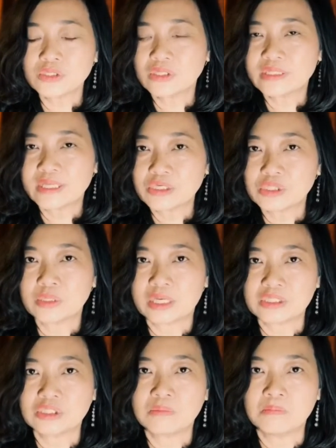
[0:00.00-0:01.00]
they should
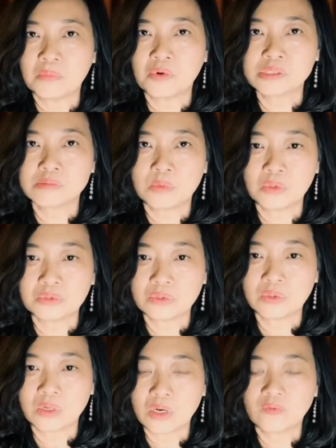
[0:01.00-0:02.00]
adopt Mott's model
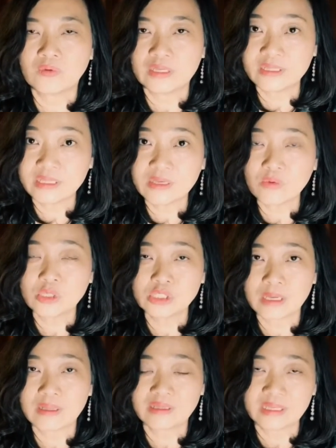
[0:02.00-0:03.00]
of learning, which I
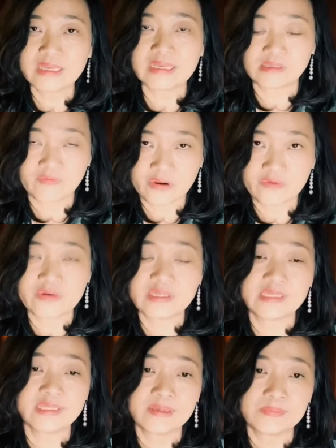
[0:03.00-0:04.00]
think is very
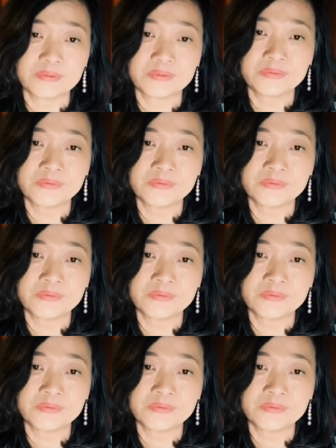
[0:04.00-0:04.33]
reasonable.